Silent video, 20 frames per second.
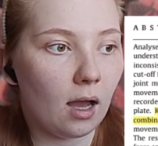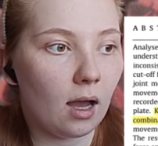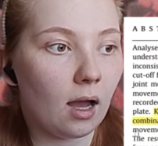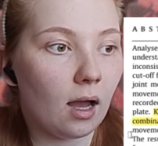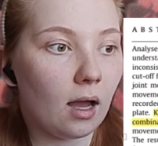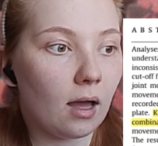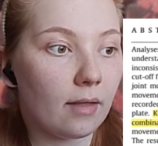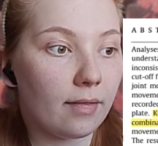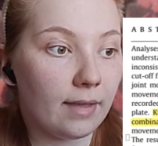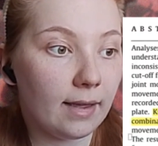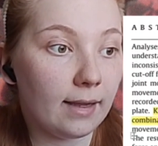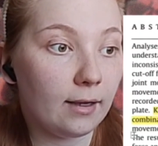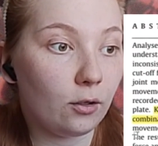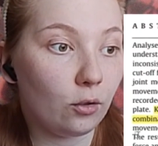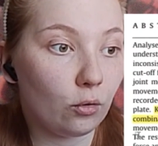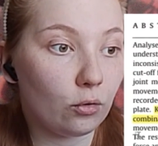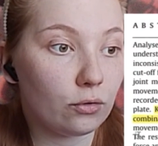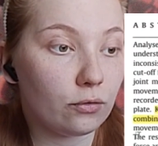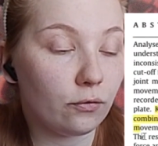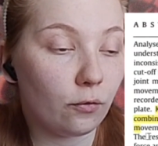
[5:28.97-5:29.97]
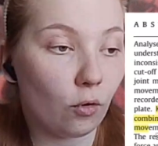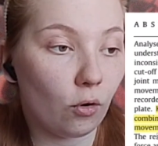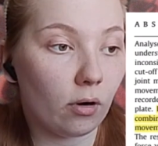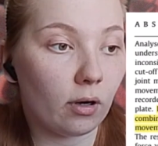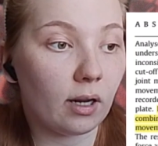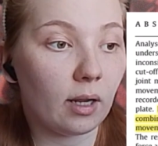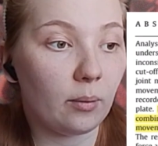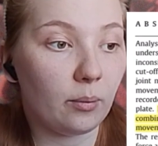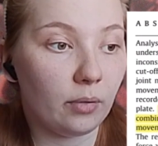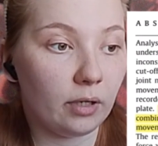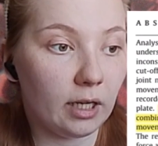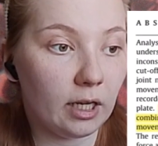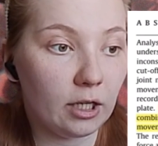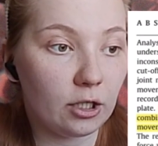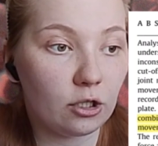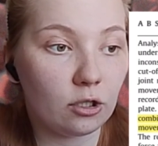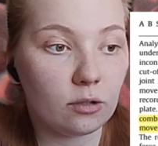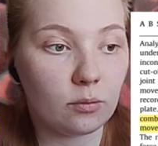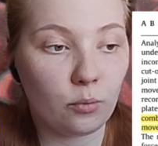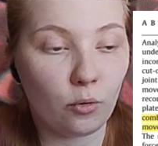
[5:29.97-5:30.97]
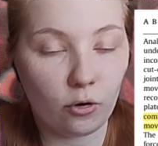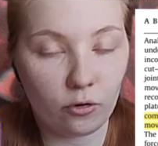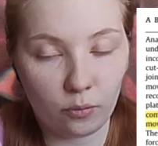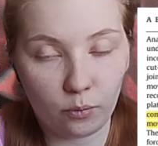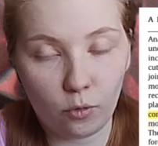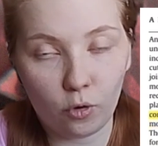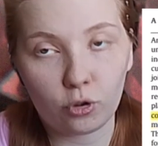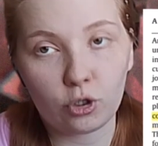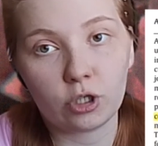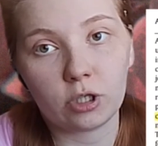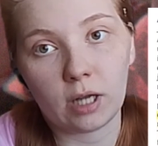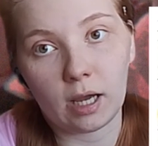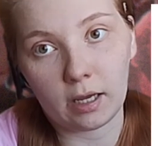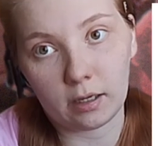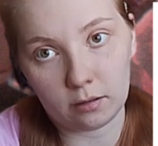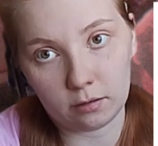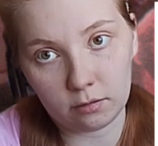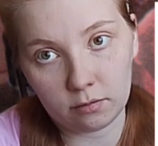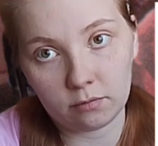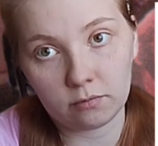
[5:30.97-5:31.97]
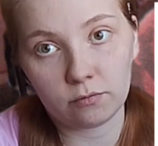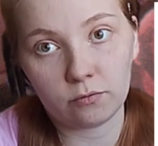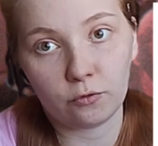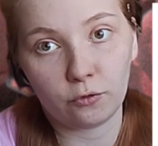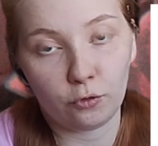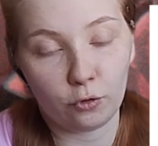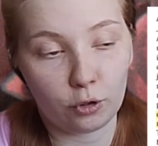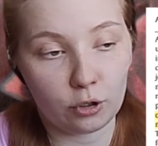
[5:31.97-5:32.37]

Movement 15 Hz, force 15 Hz.